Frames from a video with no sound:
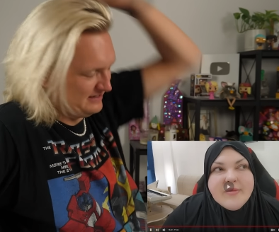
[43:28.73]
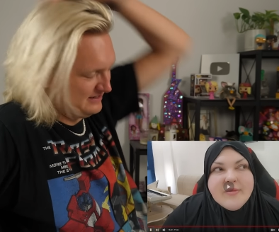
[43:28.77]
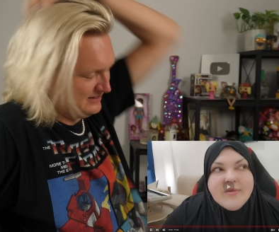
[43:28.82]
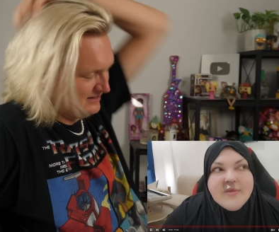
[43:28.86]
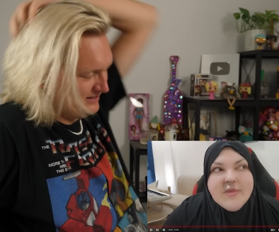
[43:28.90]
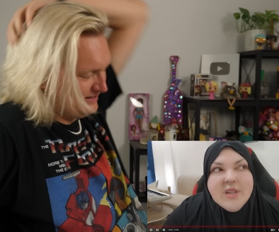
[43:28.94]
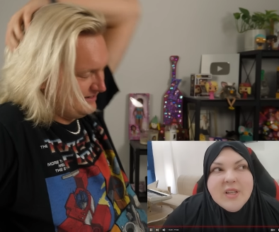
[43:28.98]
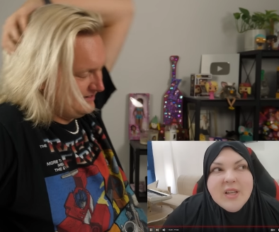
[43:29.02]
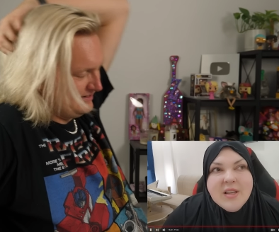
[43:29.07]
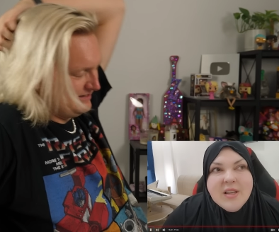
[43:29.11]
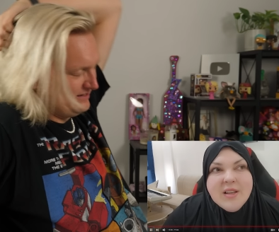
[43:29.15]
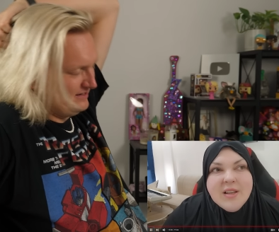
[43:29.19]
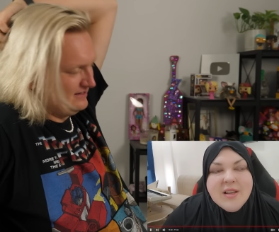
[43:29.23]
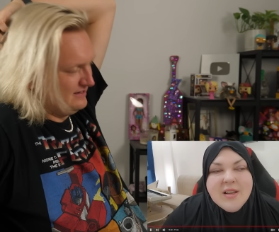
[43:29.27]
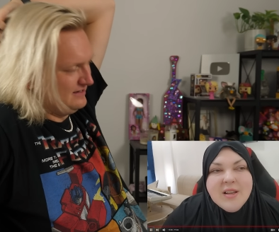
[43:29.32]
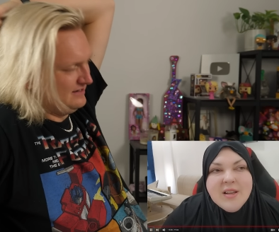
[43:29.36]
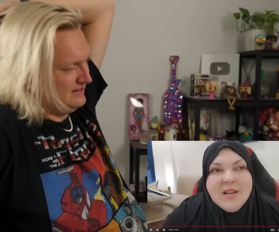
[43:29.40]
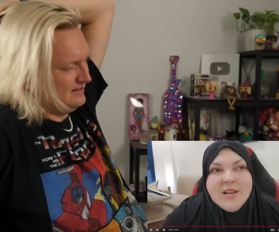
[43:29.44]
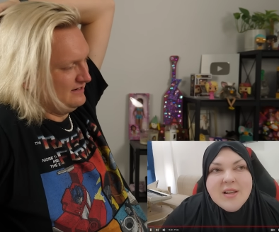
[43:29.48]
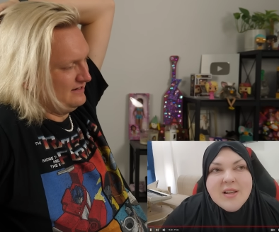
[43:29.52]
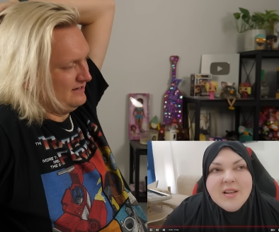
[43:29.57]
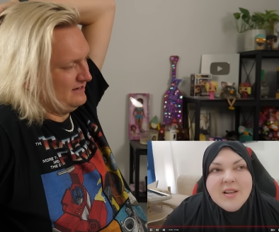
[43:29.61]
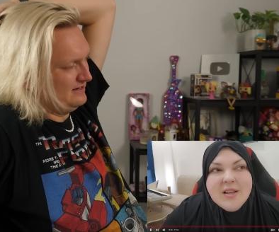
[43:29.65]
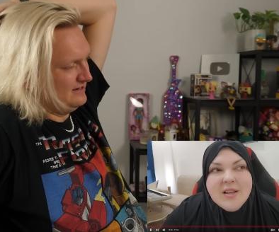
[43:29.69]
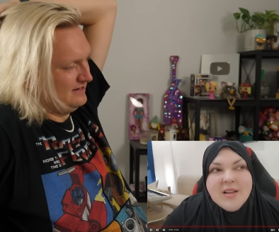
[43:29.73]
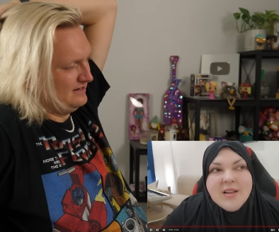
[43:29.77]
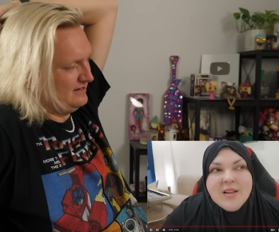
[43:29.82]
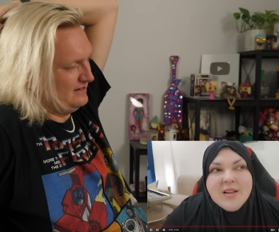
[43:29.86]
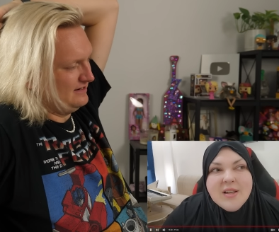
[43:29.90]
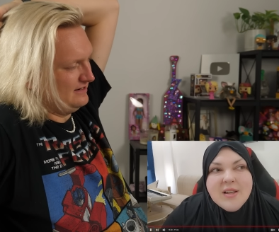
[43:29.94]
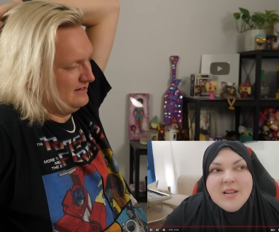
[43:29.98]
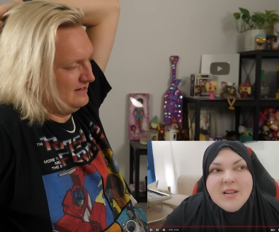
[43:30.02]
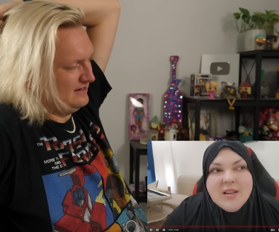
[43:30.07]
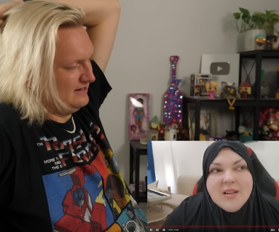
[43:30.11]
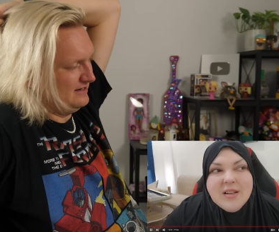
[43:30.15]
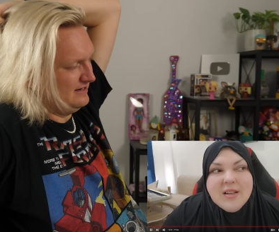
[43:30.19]

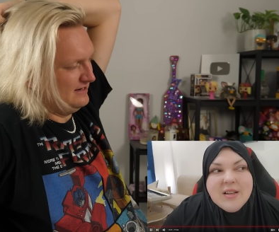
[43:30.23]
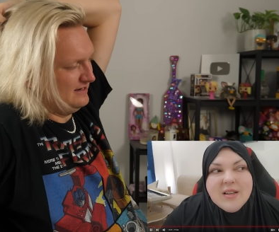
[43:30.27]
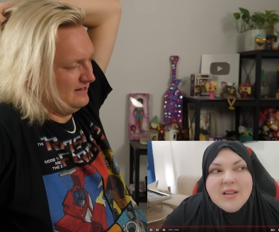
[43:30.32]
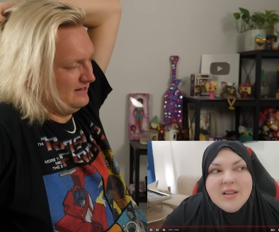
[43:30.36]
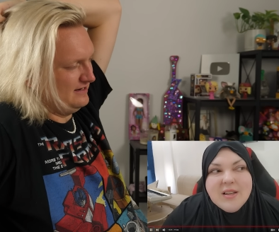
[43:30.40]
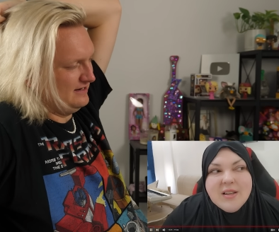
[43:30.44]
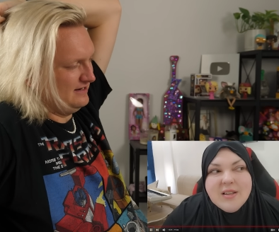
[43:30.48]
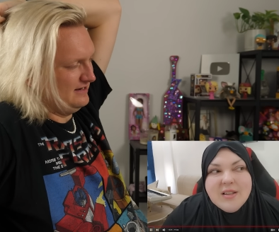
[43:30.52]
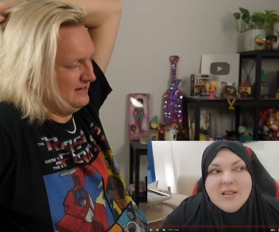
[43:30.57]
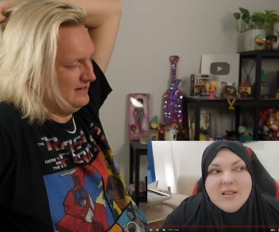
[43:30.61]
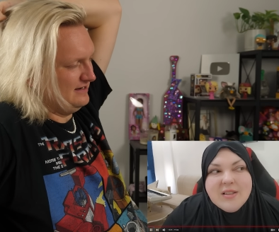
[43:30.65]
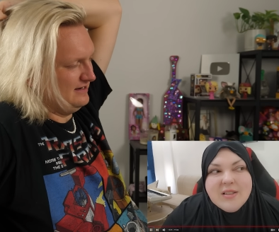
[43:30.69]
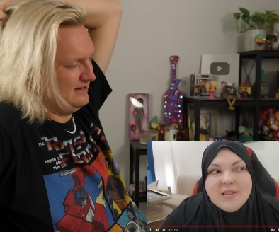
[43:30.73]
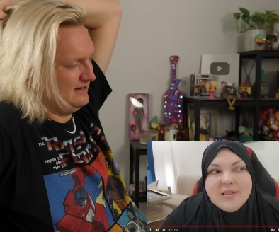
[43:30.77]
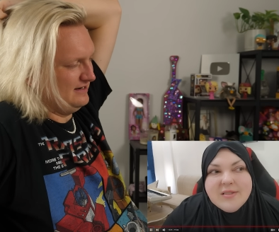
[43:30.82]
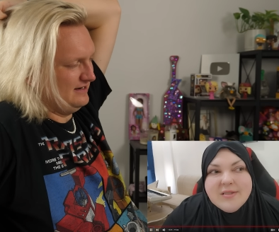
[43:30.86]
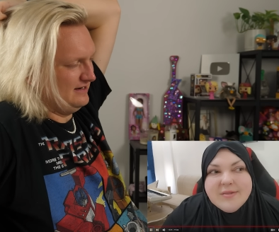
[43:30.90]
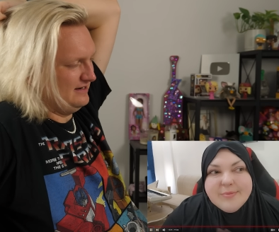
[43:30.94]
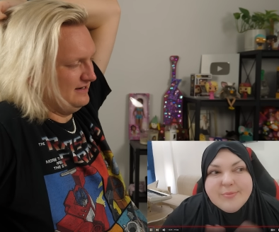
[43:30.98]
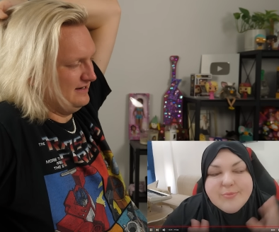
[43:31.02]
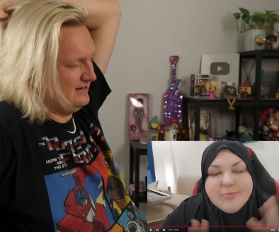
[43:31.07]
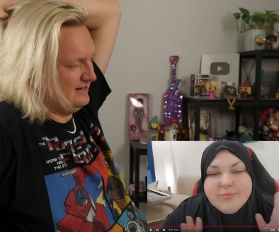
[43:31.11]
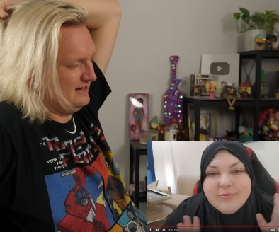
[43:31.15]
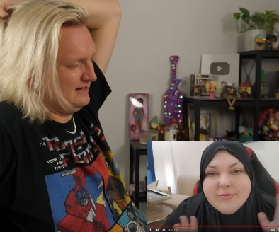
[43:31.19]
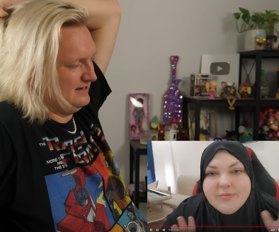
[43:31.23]
[no speech]